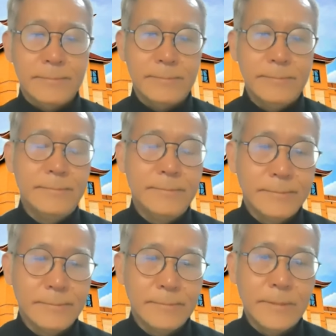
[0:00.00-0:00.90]
Mm-hmm.
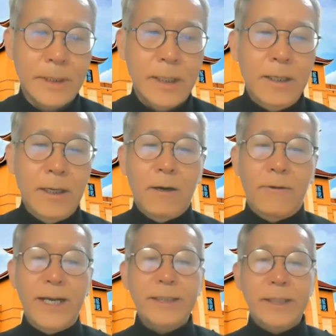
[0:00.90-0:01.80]
All
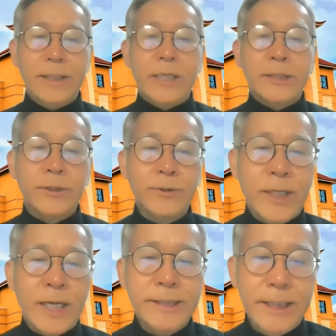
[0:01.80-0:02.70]
right. So you
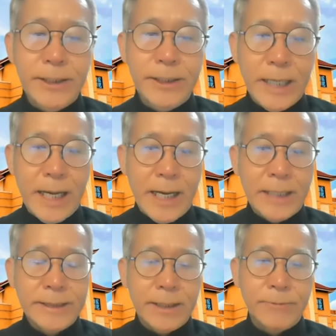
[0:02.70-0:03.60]
can see,
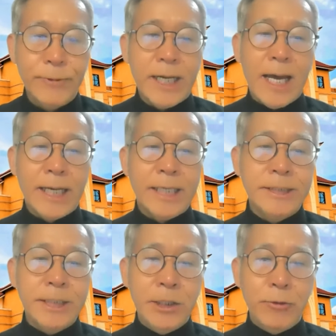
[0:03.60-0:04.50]
as I
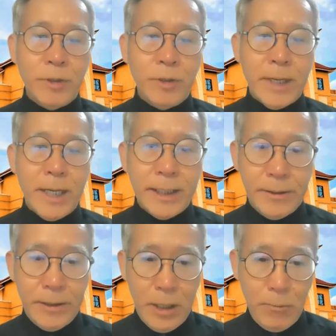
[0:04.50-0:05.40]
continue with
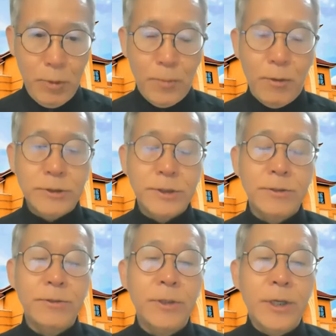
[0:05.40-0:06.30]
my
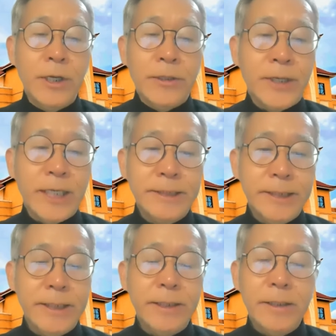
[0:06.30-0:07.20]
proposal, you can
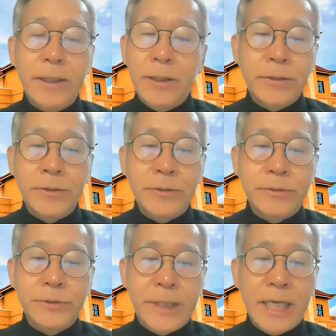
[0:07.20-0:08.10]
see
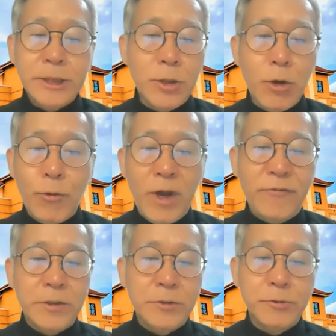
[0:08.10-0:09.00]
there's no way
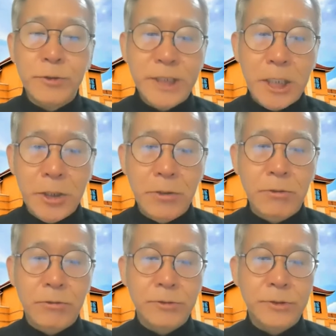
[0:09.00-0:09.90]
for you to say
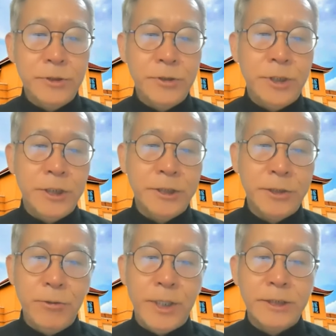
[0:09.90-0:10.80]
no to the
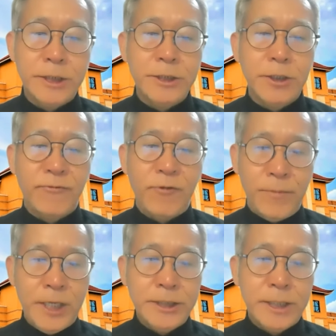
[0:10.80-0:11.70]
students in your
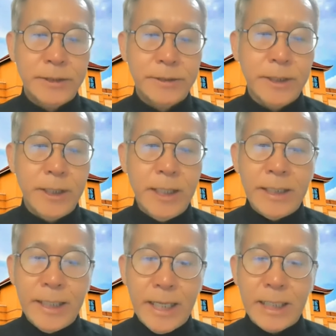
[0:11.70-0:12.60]
formation,
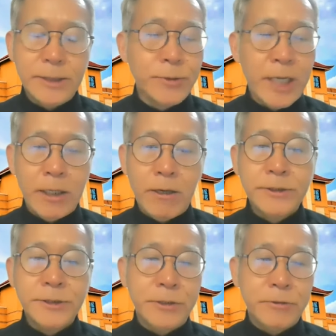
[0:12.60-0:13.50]
that you
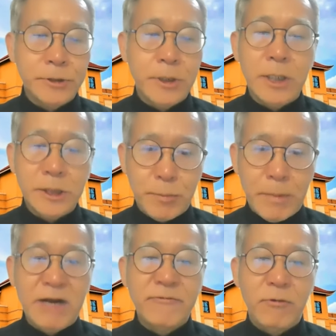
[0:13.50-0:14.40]
cannot use
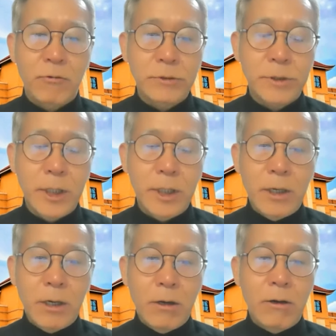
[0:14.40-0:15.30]
smartphone
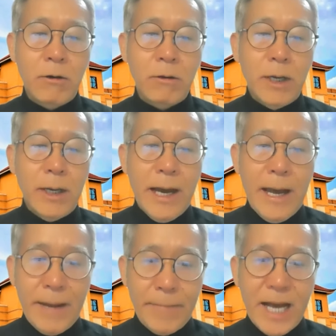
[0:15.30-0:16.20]
or
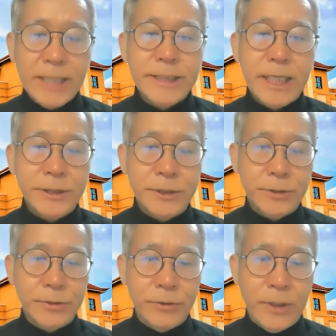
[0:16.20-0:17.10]
have access
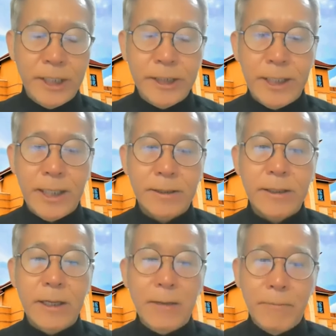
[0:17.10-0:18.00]
to internet,
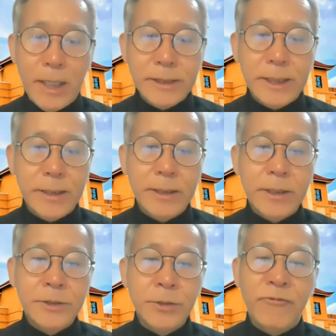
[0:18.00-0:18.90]
but
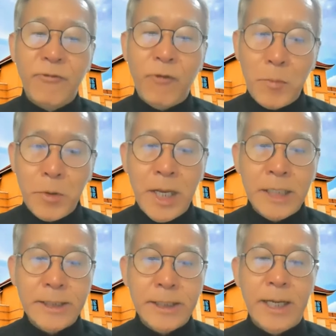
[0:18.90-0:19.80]
to
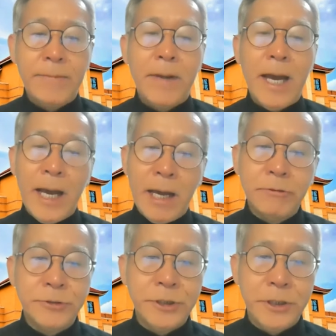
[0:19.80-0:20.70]
formulate them
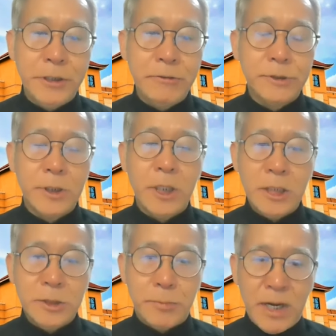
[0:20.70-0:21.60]
how to use
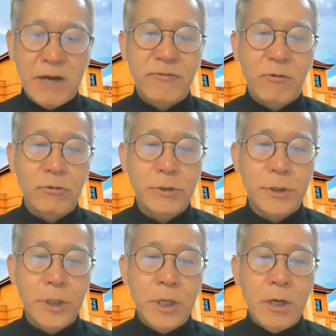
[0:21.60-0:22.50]
smartphone
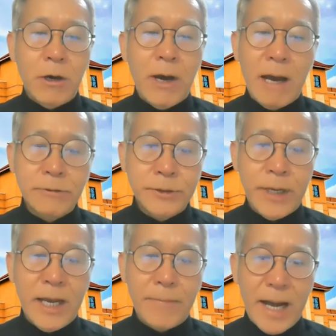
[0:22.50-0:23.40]
or how to
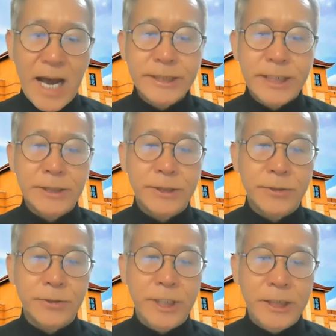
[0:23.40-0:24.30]
have access
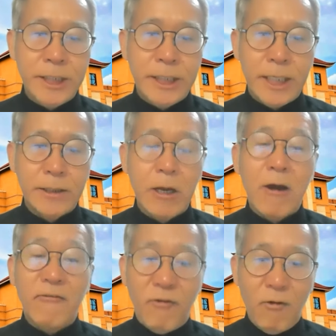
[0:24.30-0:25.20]
to internet
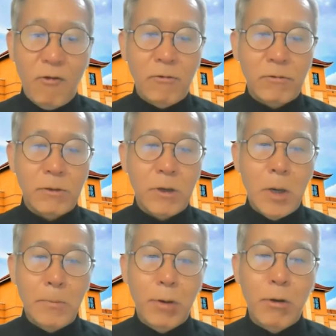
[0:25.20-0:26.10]
for
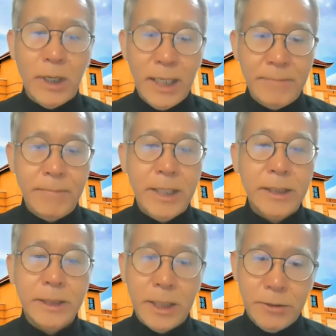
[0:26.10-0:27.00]

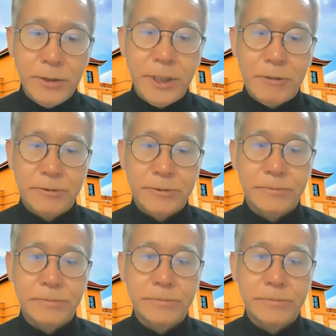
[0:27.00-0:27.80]
proclaiming the good news.